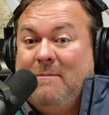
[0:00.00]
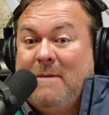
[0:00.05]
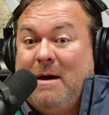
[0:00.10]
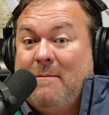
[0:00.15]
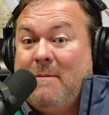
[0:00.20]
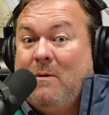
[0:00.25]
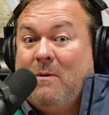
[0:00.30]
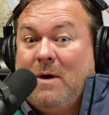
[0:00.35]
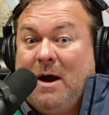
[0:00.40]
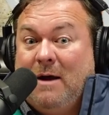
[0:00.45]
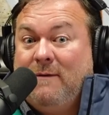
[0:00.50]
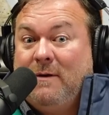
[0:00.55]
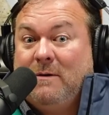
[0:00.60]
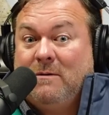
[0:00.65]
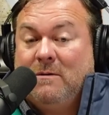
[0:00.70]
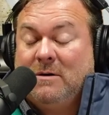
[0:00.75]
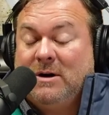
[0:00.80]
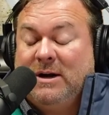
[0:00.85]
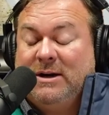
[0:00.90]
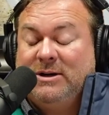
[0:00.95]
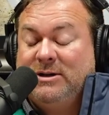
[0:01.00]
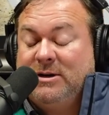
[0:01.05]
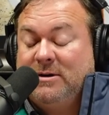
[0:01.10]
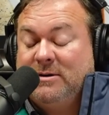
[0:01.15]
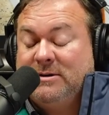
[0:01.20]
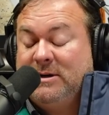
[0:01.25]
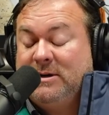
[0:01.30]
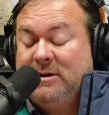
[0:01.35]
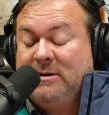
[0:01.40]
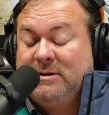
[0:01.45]
I met my wife at Corky's
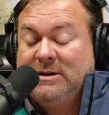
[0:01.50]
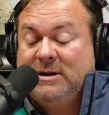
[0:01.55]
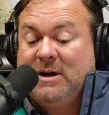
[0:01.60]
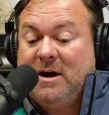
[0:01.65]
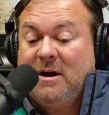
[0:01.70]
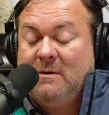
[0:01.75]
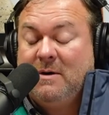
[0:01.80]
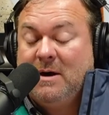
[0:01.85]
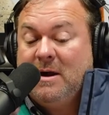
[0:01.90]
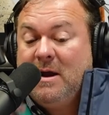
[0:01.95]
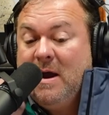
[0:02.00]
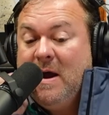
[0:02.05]
years and years ago,